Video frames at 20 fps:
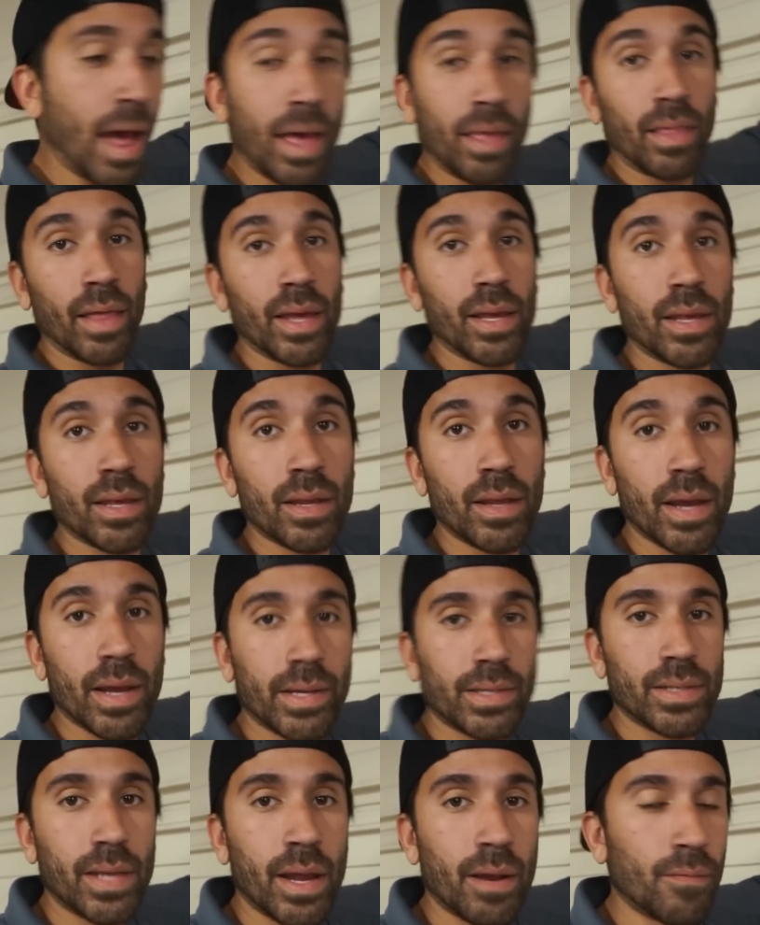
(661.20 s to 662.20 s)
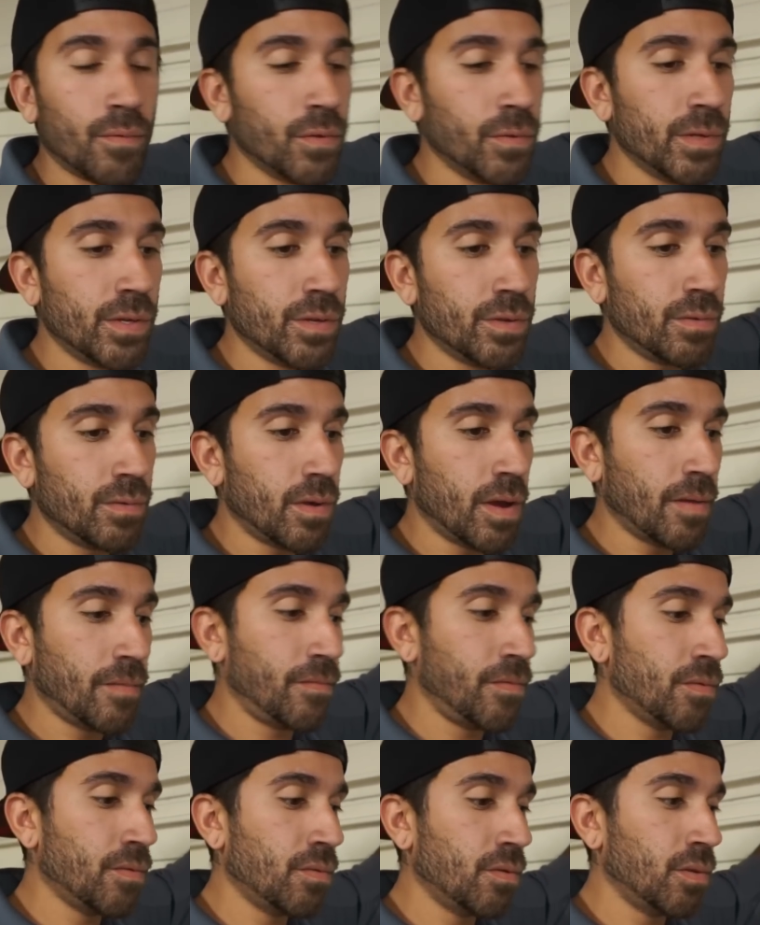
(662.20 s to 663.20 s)
I like it, guys. I really do. I
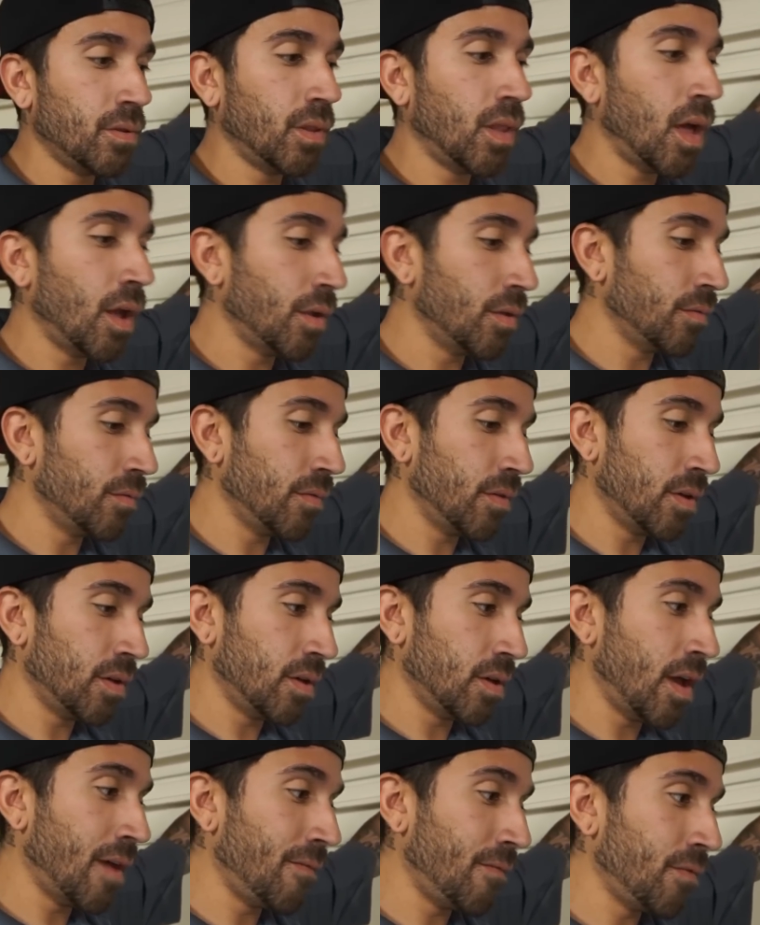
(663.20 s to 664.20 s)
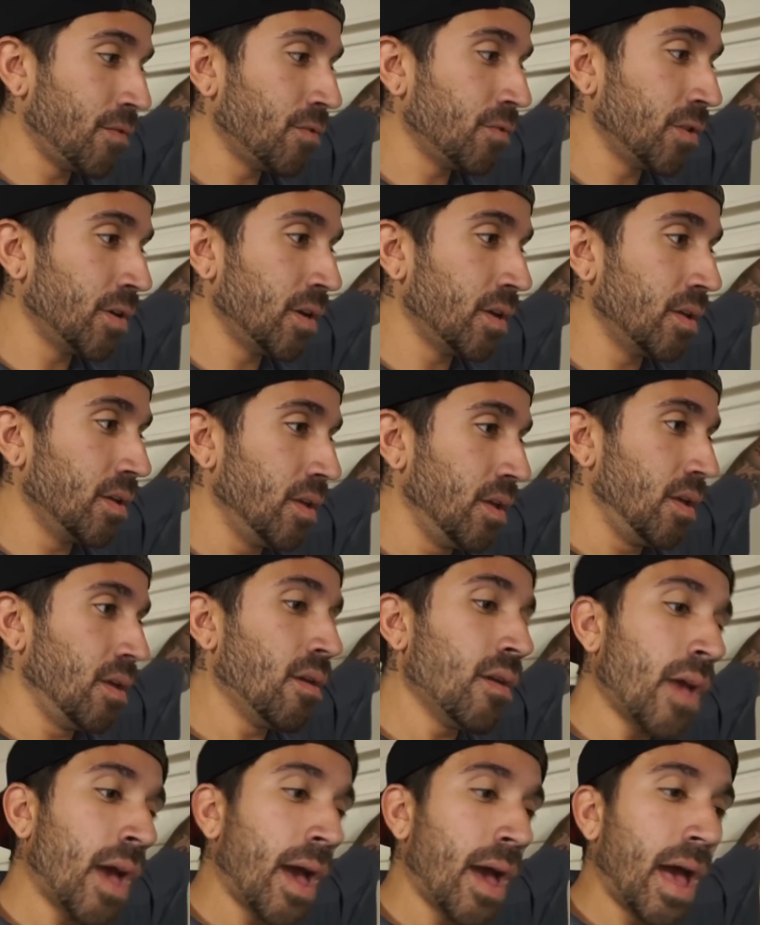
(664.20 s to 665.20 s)
feel a lot of, I feel it
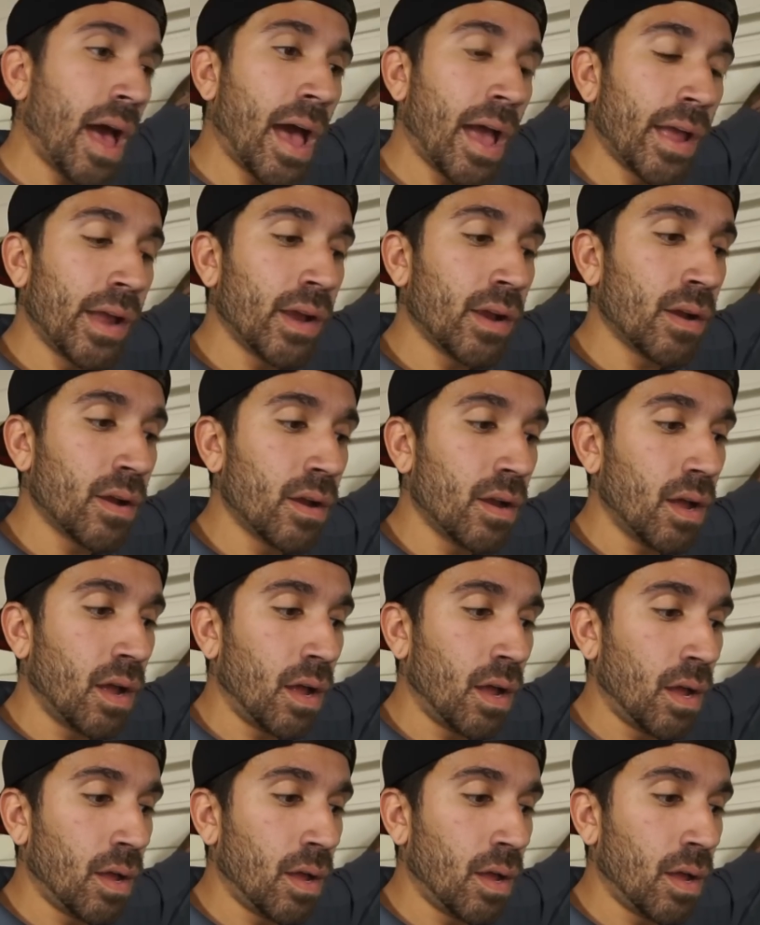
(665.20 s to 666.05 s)
at higher